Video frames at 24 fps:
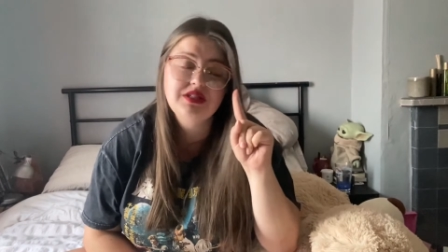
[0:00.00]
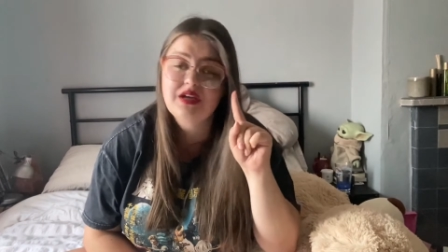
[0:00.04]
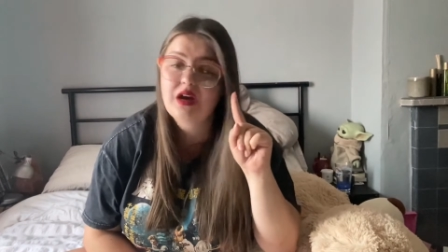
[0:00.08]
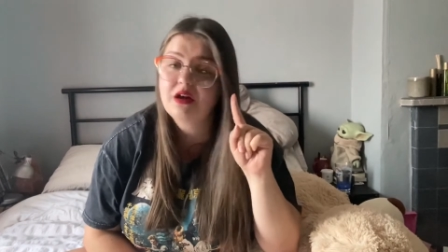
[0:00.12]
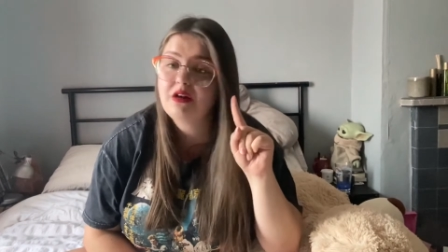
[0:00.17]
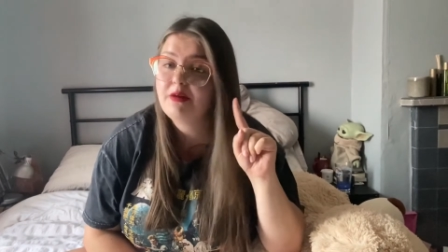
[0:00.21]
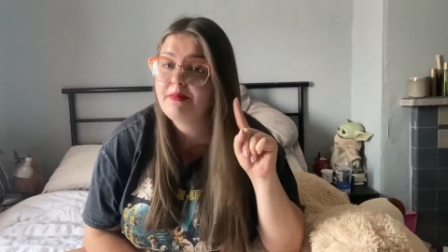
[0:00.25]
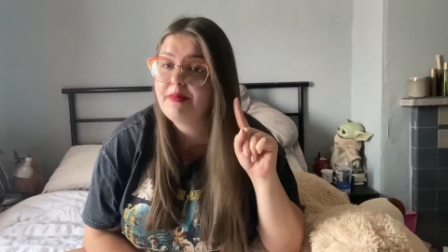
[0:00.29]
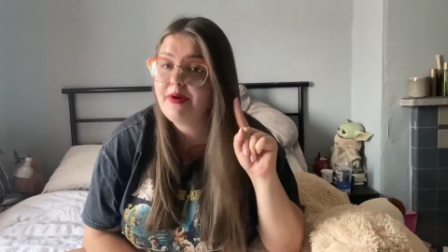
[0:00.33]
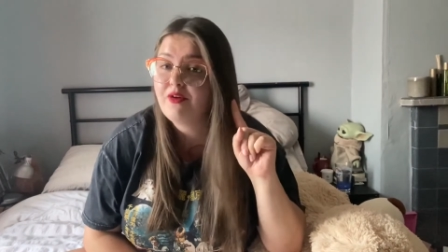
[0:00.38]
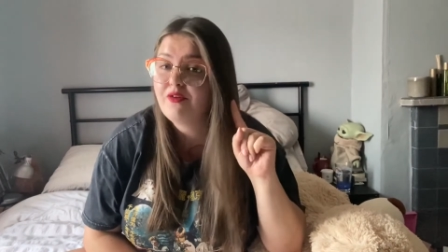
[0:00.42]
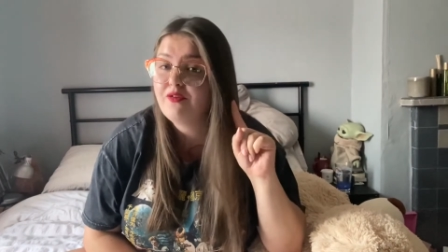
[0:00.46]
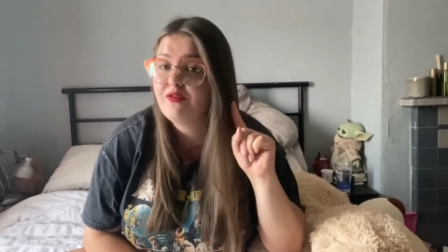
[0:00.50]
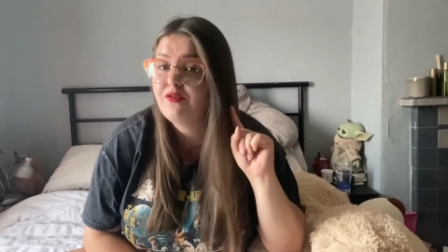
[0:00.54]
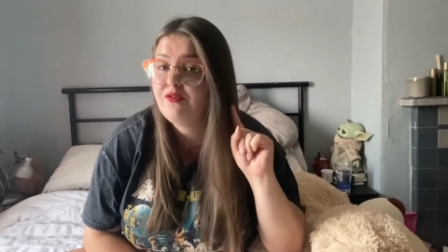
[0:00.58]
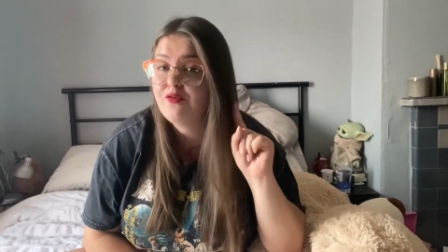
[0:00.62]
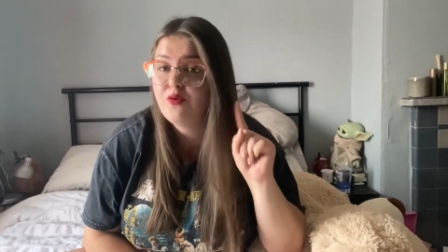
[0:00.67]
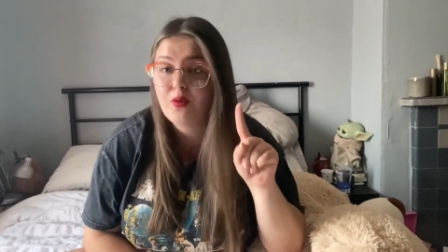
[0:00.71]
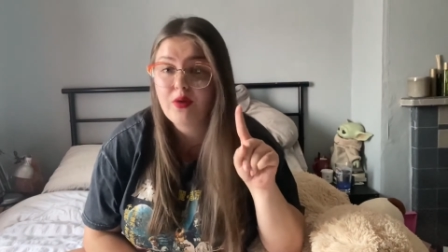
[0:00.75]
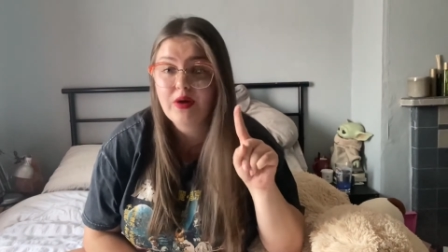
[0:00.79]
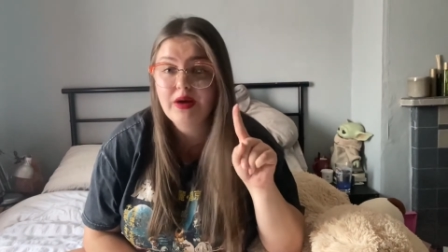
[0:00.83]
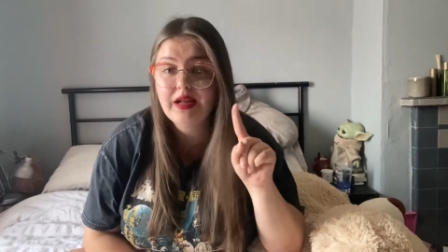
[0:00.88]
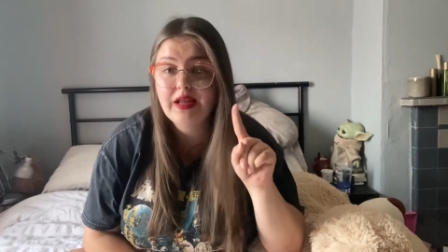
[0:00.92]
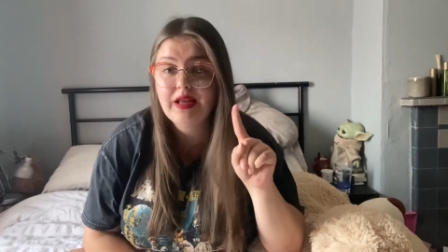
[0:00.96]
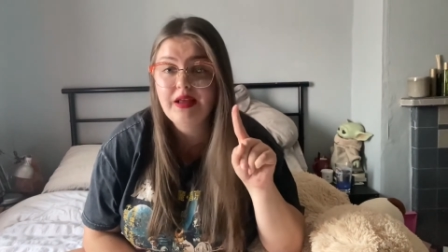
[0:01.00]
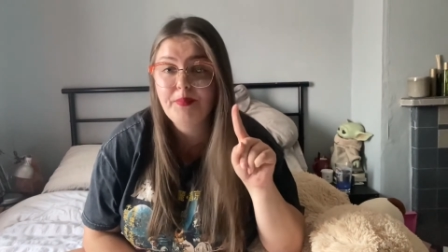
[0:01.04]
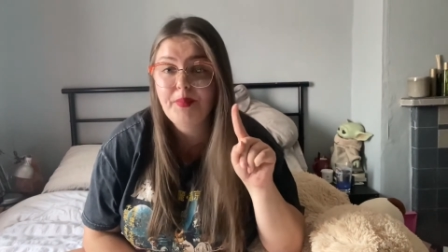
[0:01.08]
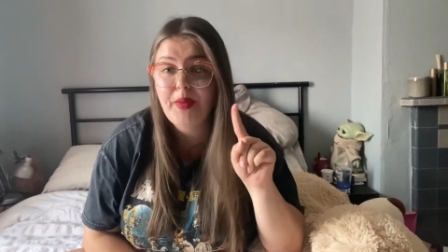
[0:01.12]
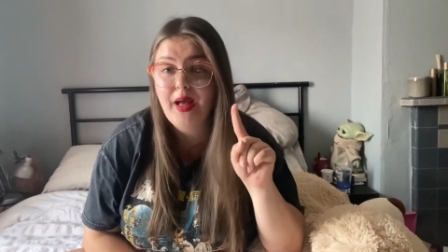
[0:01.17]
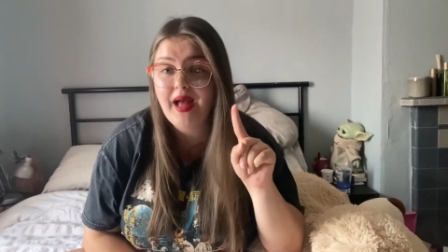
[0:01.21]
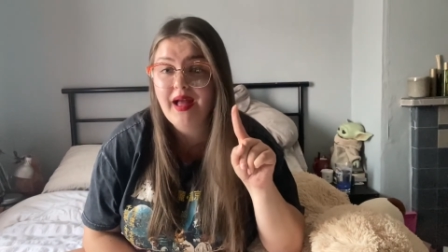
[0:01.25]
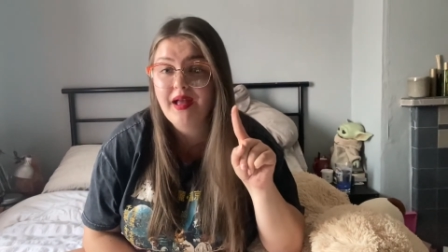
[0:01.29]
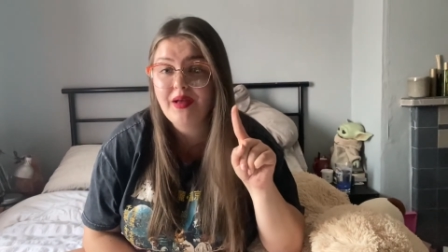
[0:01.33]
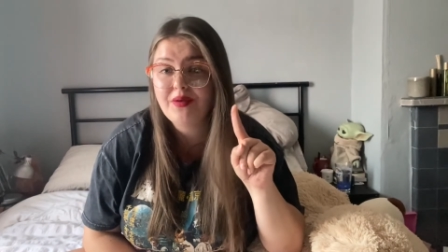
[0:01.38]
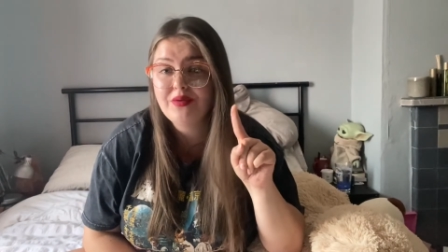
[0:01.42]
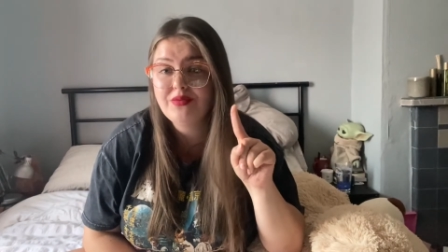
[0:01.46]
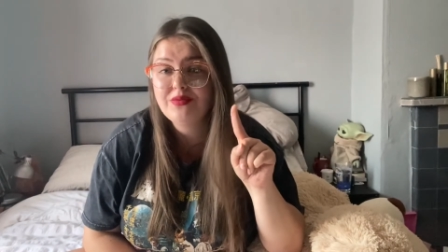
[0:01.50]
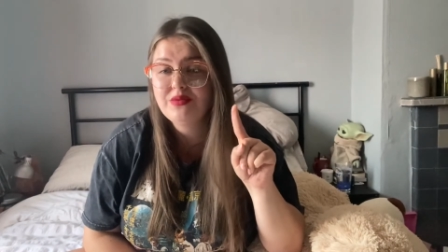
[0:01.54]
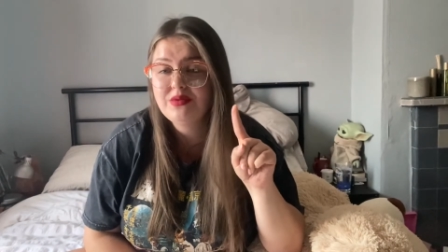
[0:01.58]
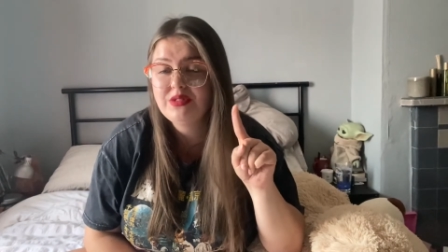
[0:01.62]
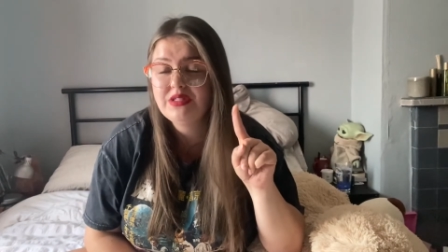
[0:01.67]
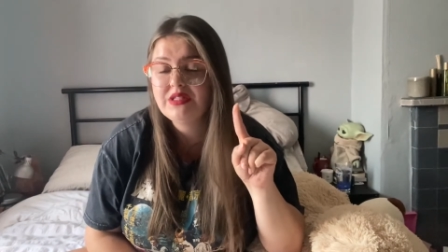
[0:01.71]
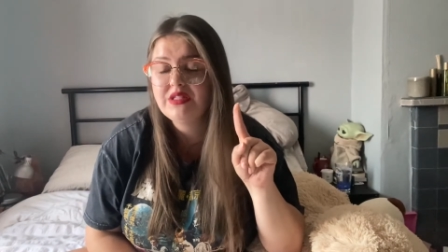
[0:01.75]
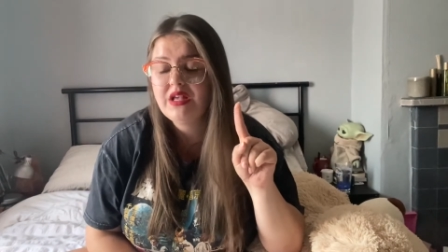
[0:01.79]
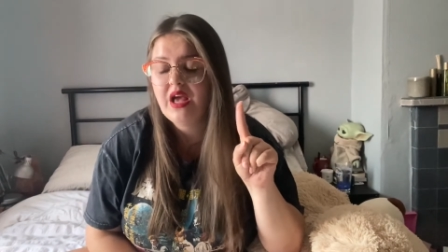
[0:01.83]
are about £40